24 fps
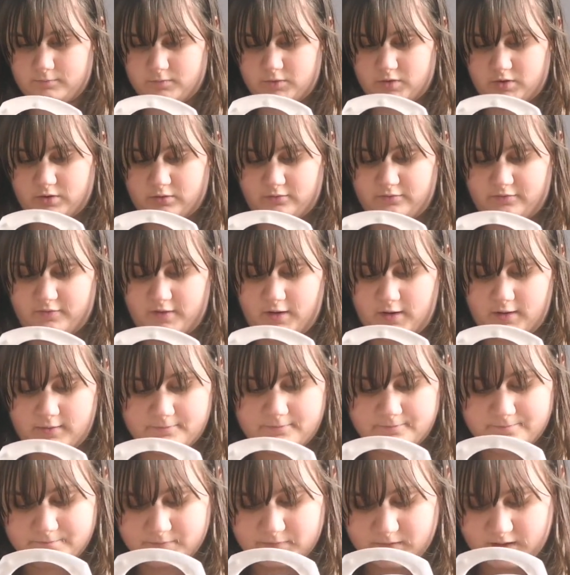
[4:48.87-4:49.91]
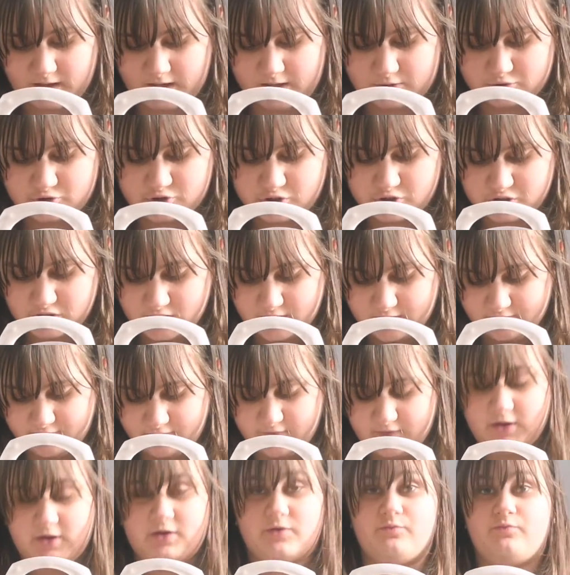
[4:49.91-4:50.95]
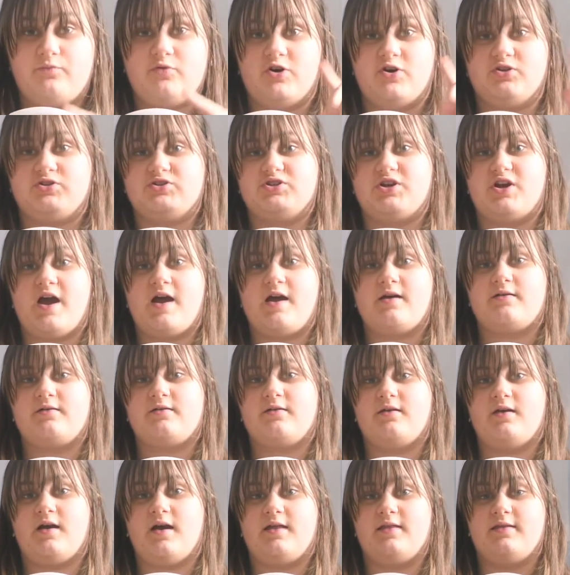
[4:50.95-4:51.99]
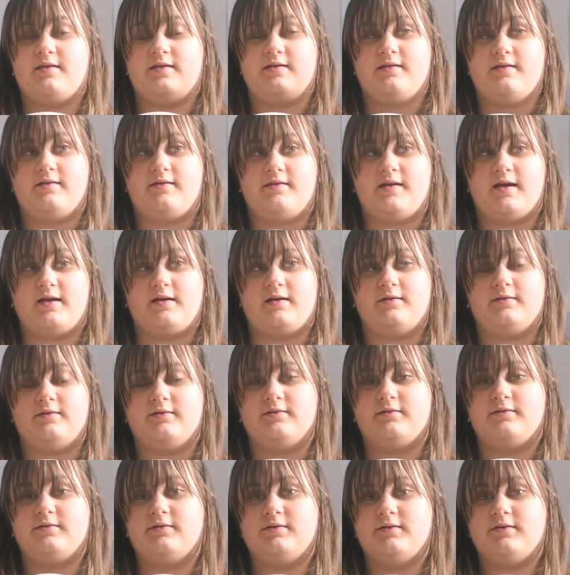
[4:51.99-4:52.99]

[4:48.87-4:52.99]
so far. I'll show you the first project and then the second.